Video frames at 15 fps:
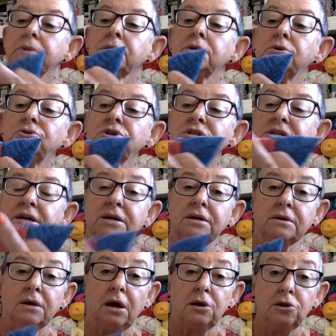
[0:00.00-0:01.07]
You just get
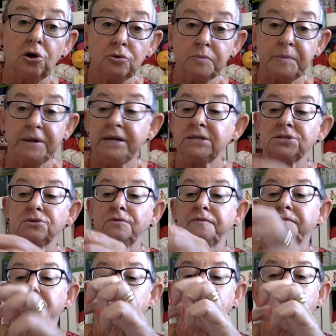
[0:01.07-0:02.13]
a long piece of
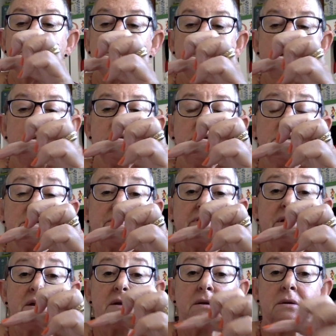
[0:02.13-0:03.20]
about this
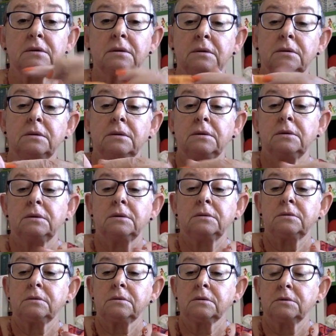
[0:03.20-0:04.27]
thick
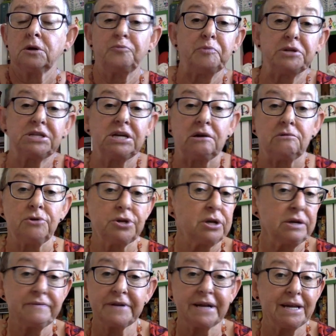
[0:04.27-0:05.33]
of material. You don't
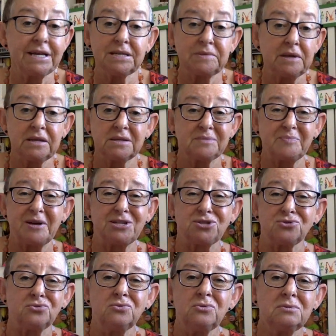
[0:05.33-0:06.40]
have to get anything
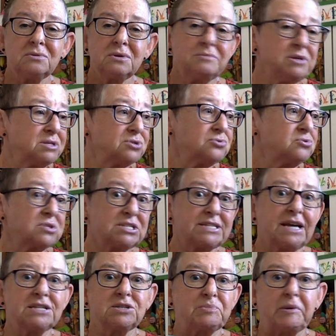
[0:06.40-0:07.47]
special. I mean, it's all
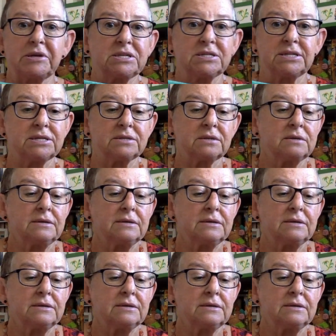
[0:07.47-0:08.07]
stash busting.